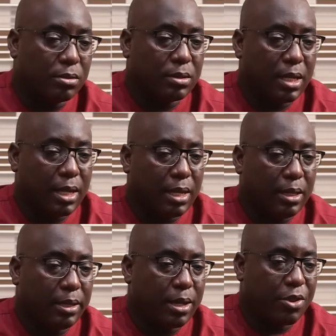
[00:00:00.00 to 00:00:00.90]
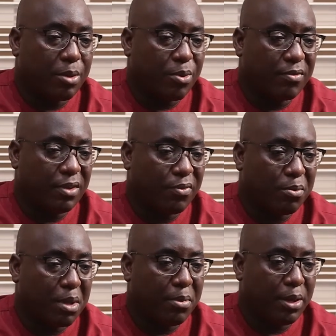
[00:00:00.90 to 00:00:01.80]
the leadership of the
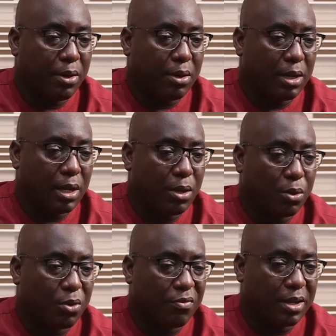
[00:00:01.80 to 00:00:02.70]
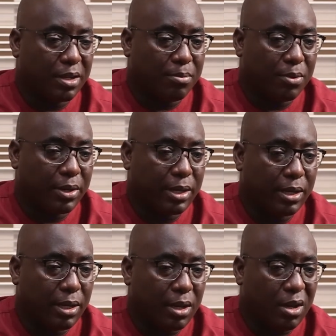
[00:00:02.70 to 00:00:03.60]
former mayor, Oku Van der Poy,
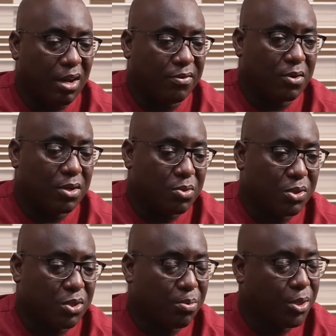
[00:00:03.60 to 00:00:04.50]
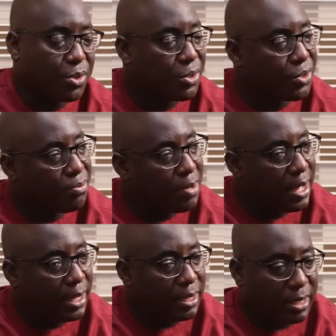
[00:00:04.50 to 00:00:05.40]
of course, we support also
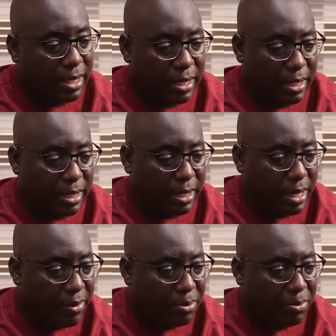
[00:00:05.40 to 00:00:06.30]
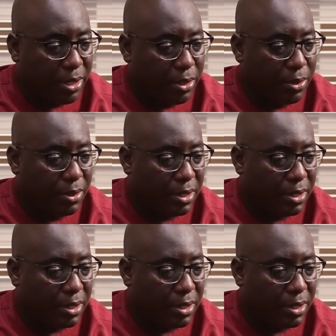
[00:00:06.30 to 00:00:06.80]
by the current mayor,